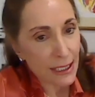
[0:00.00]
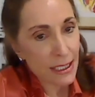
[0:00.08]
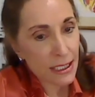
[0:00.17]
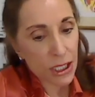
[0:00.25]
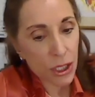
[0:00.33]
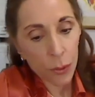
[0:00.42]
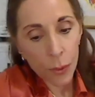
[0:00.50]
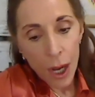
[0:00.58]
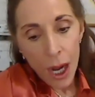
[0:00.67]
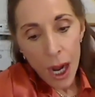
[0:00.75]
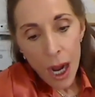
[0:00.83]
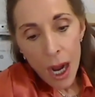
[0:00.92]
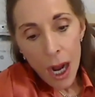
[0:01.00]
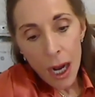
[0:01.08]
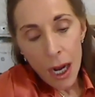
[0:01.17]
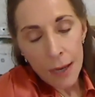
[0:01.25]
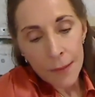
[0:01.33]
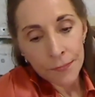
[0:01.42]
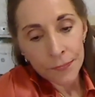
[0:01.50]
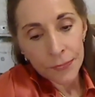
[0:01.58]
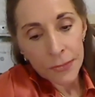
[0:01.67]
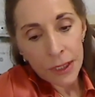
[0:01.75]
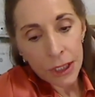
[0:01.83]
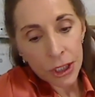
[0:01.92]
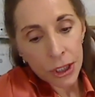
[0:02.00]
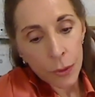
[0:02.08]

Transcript: So, you know,